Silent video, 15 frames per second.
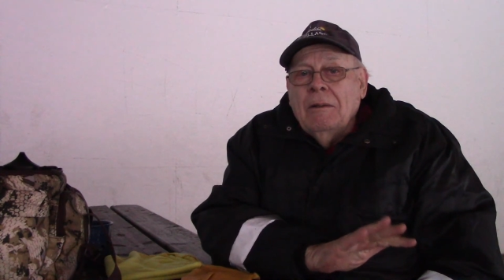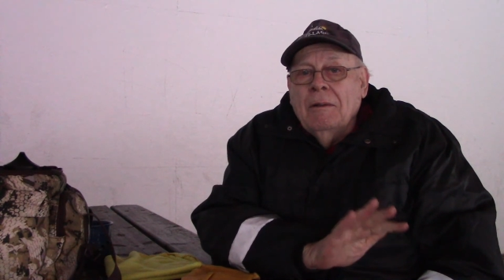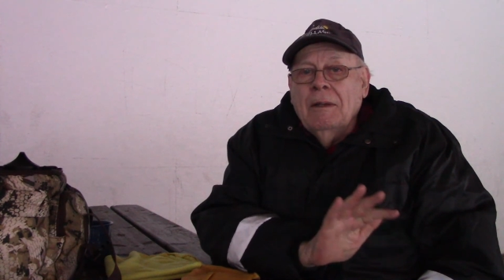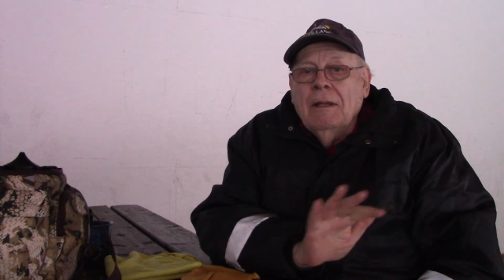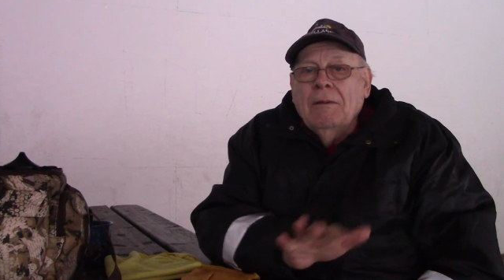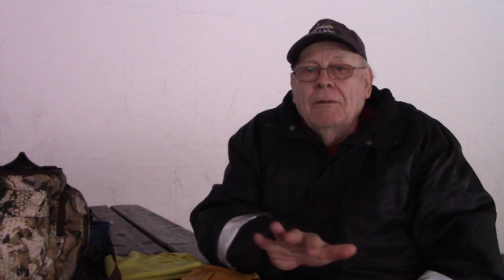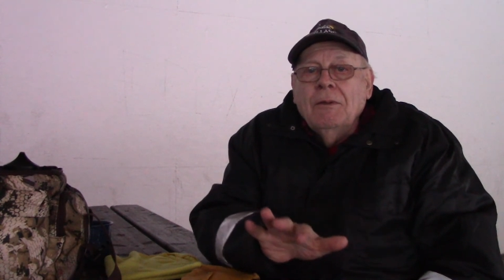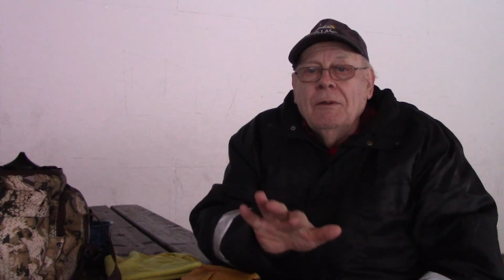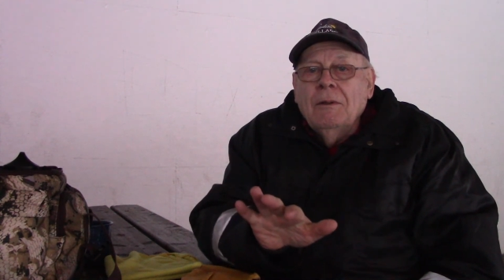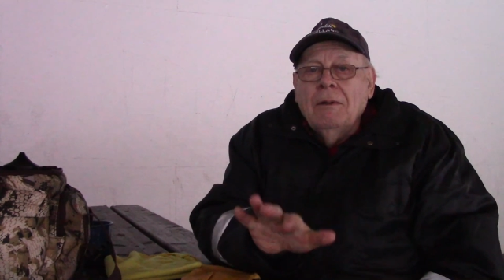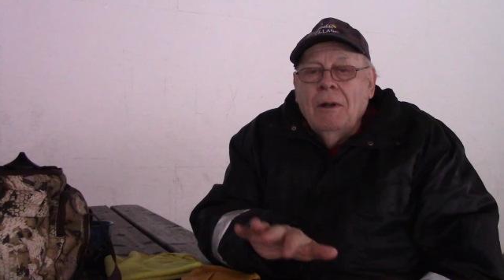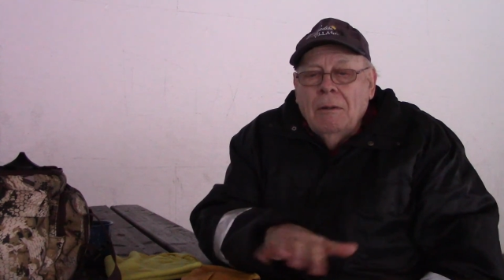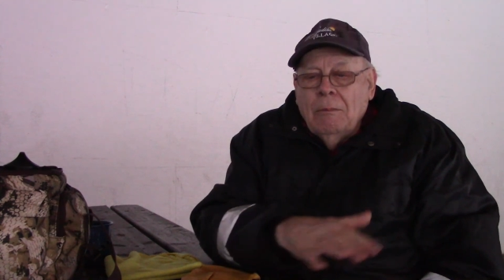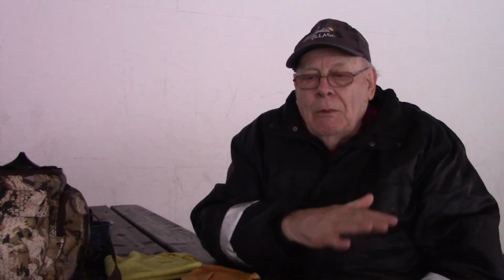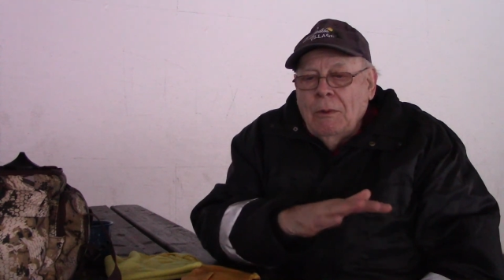level, or
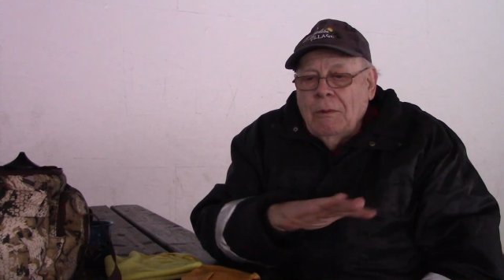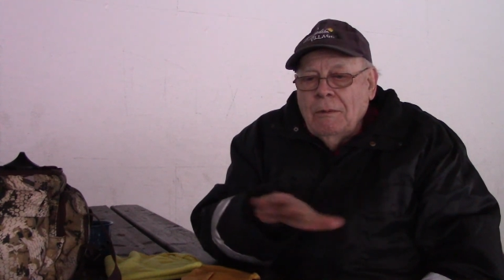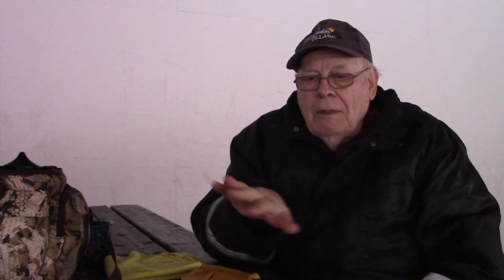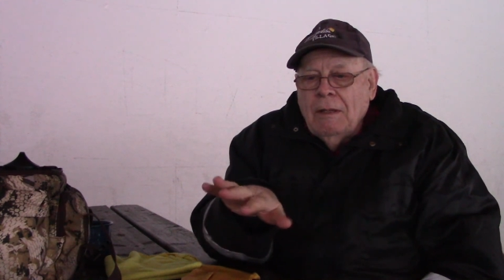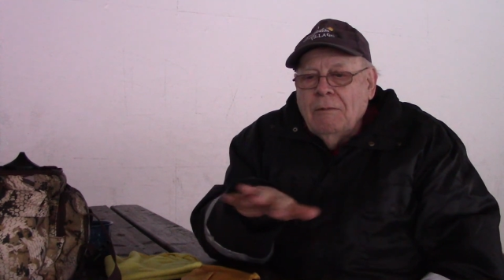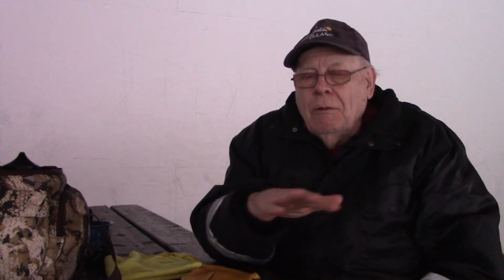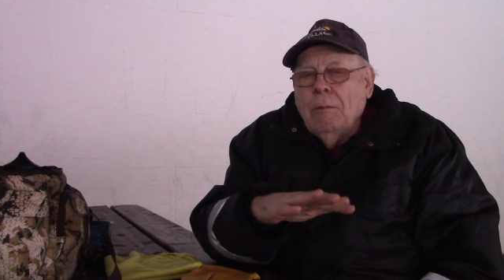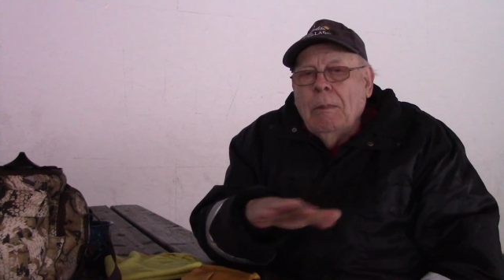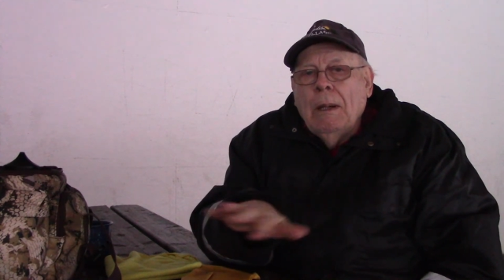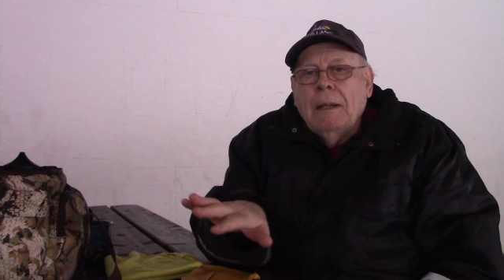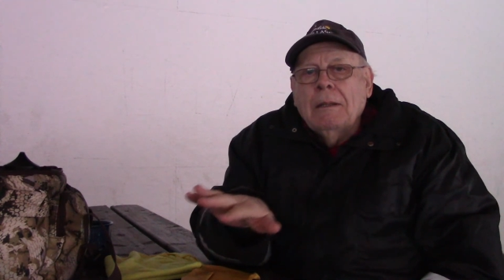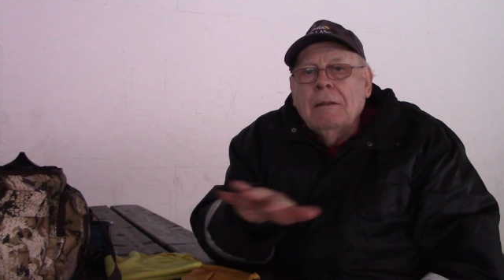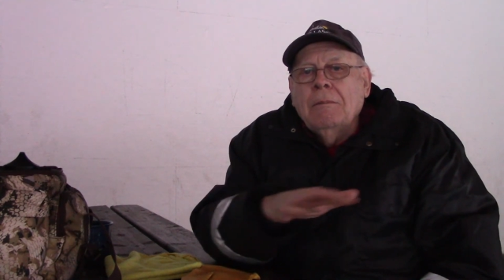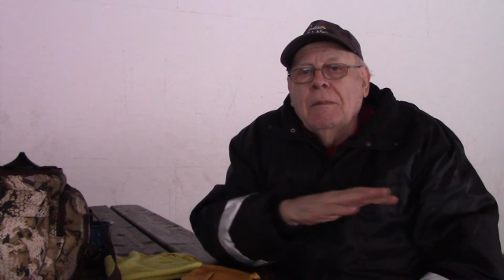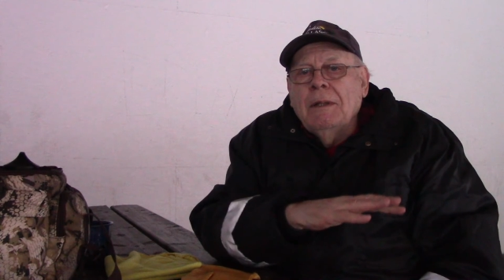level
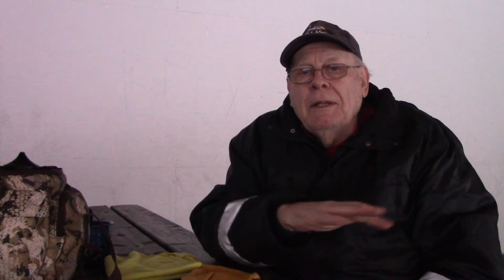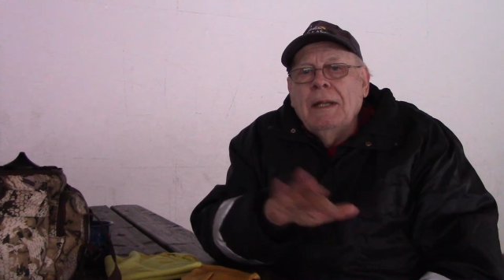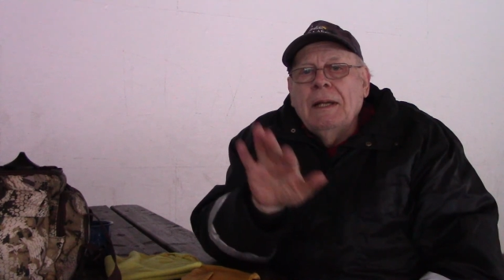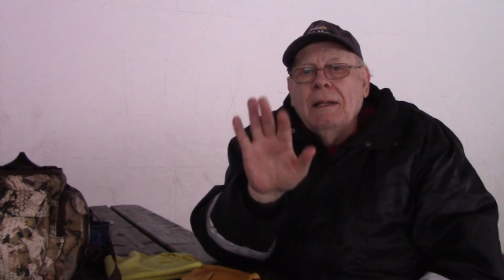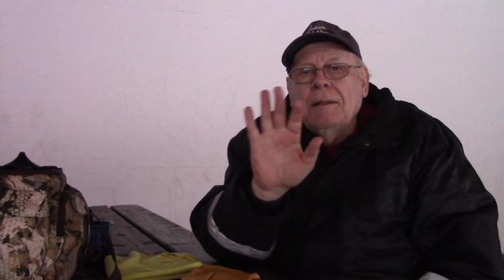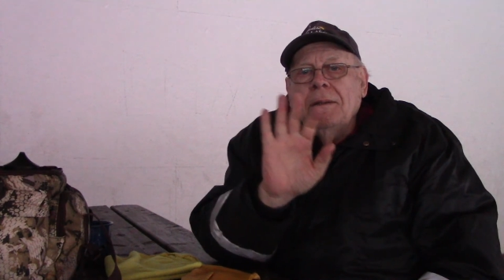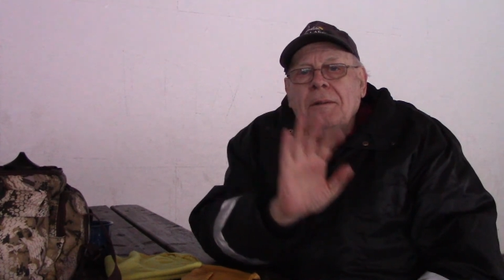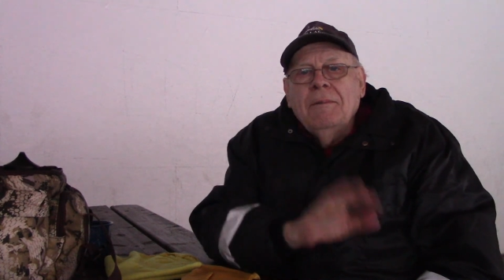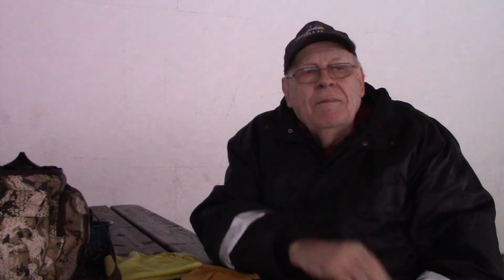bottomed and that,